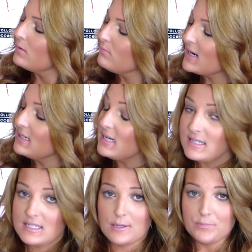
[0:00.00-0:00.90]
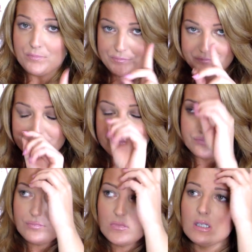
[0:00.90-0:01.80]
Magnesium.
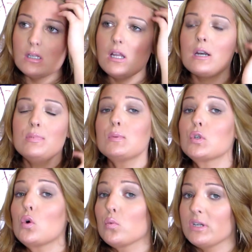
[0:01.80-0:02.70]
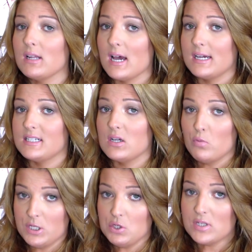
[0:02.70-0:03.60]
A lot of people don't realize
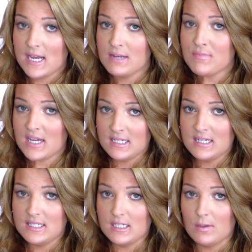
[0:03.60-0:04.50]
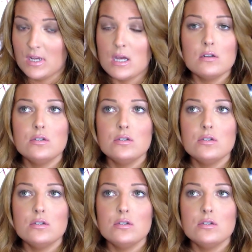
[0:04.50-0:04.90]
that when you take magnesium,